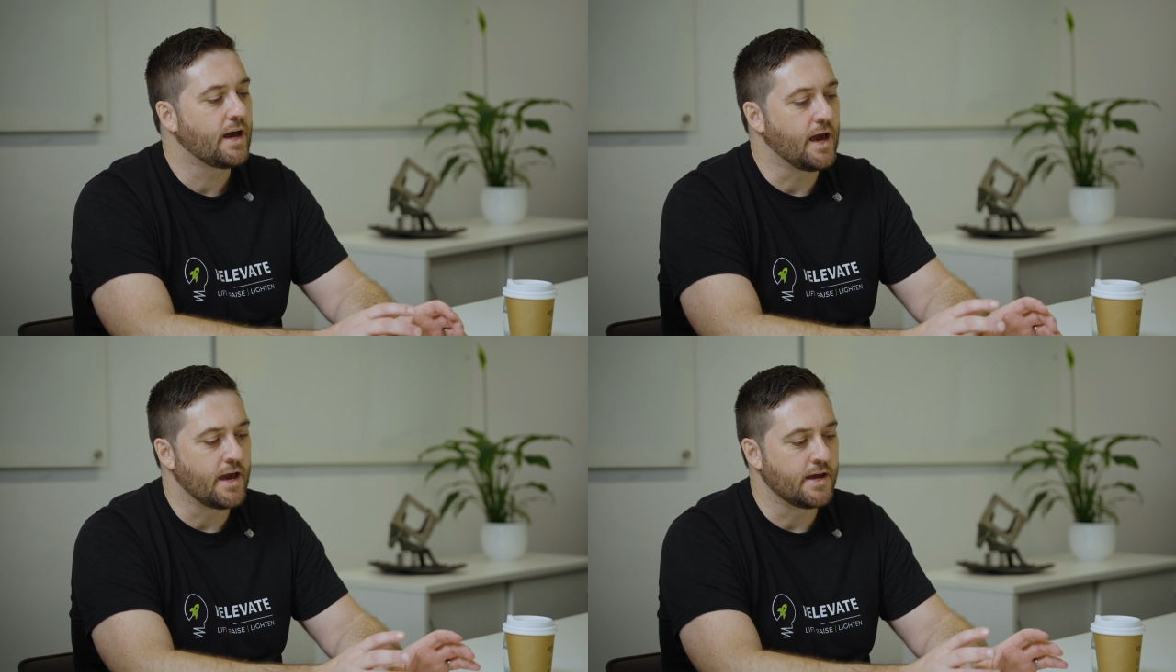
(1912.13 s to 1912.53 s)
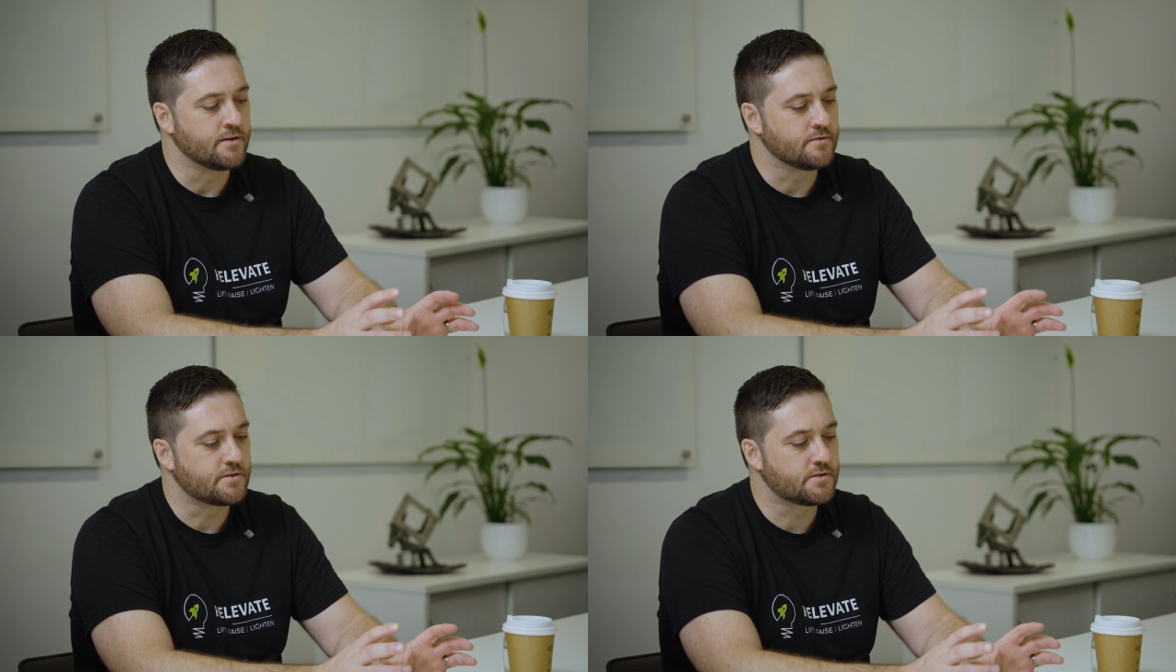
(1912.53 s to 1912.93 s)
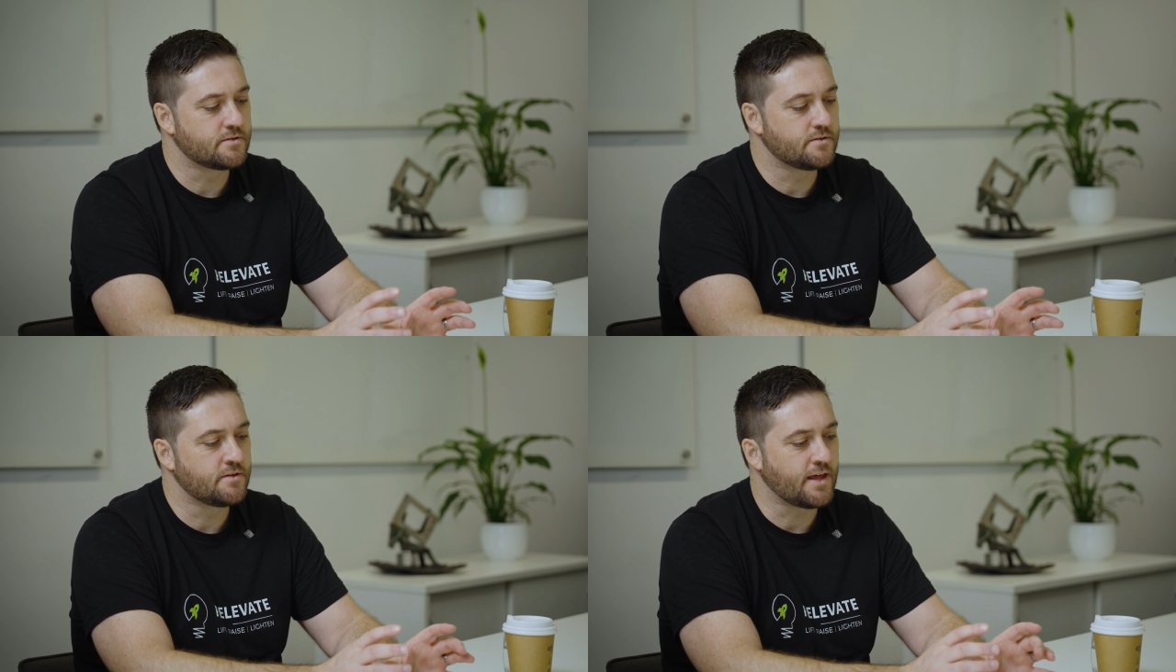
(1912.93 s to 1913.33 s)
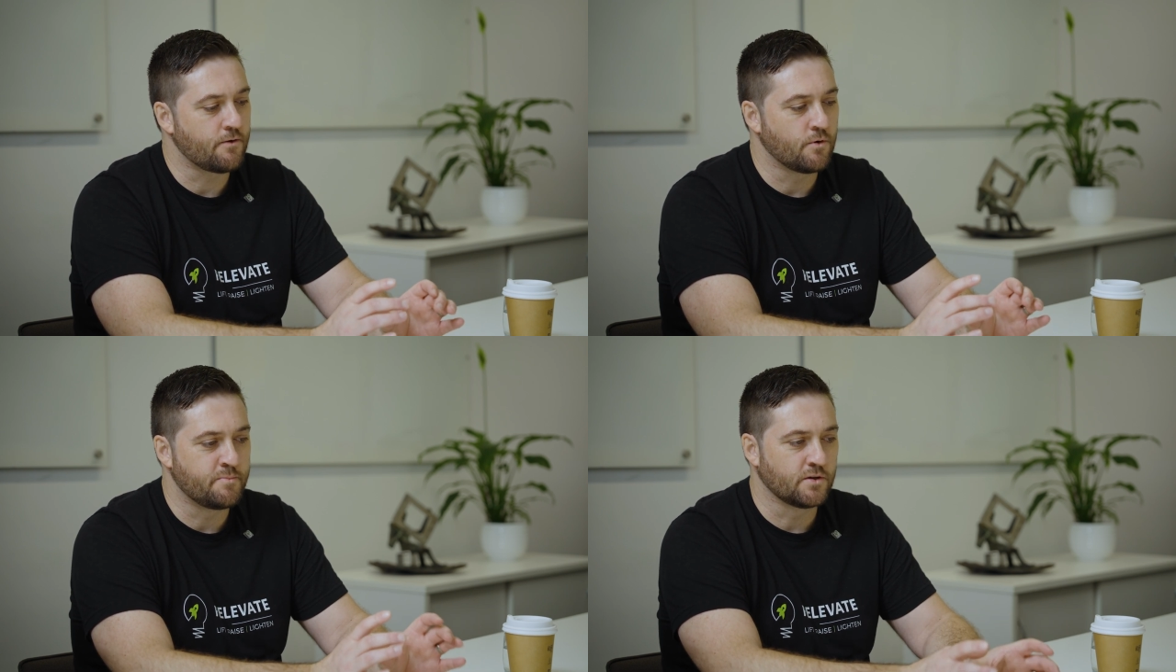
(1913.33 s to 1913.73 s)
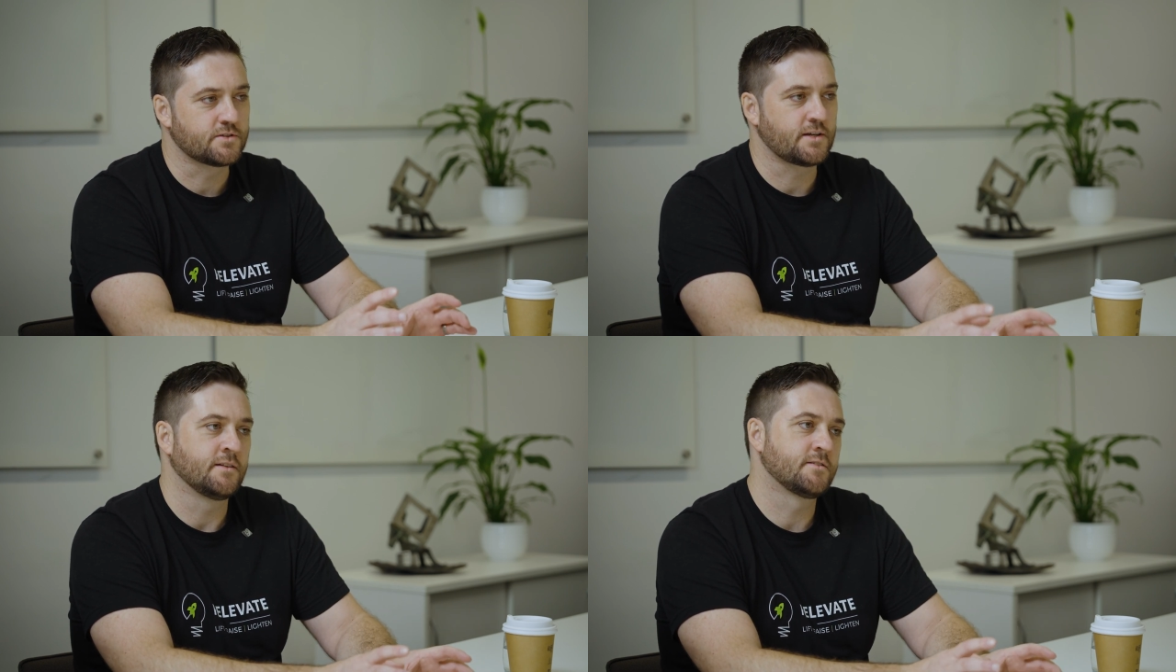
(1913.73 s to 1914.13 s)
And they were
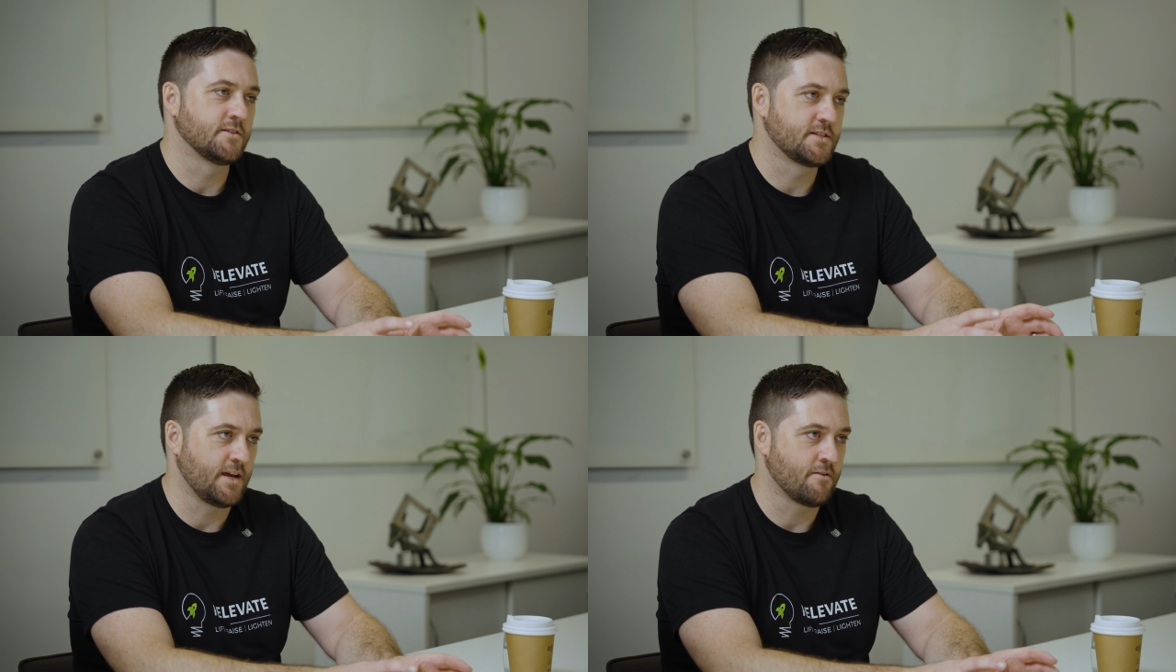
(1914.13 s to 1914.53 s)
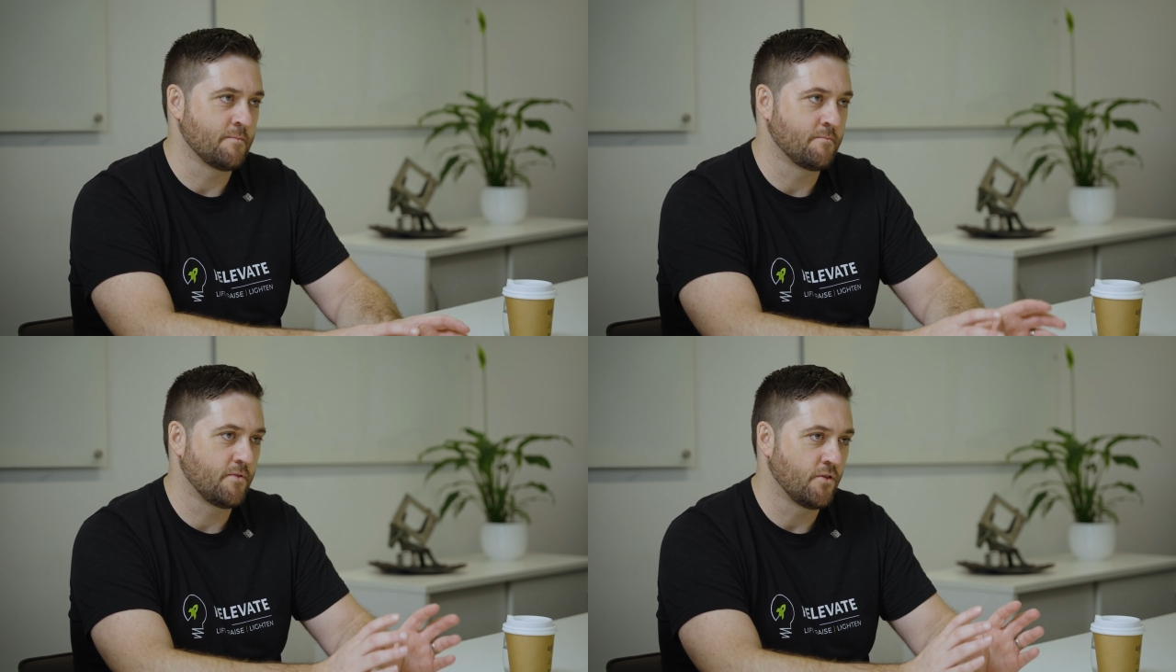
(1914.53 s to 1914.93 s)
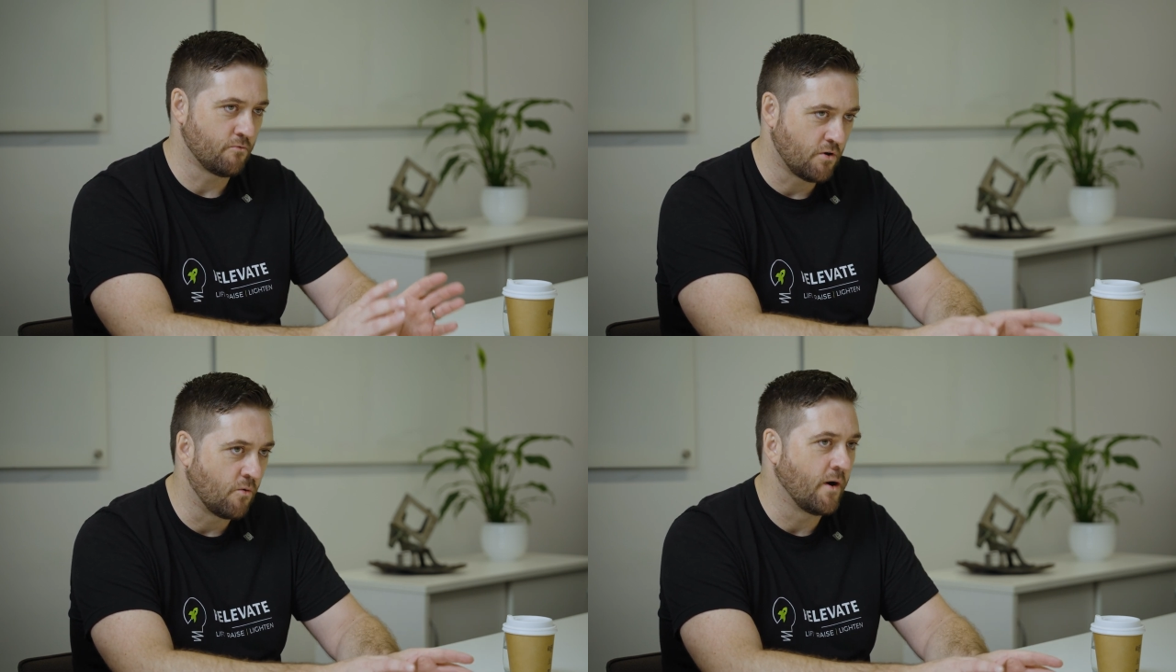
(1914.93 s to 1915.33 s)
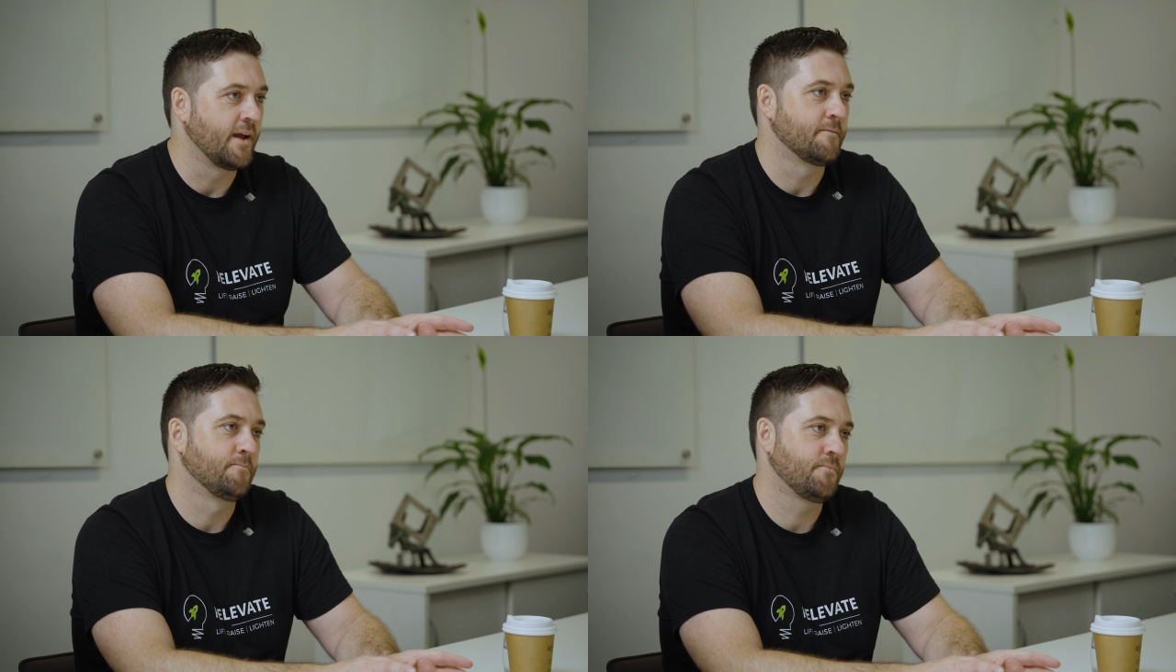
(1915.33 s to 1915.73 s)
built into CRM the wrong way.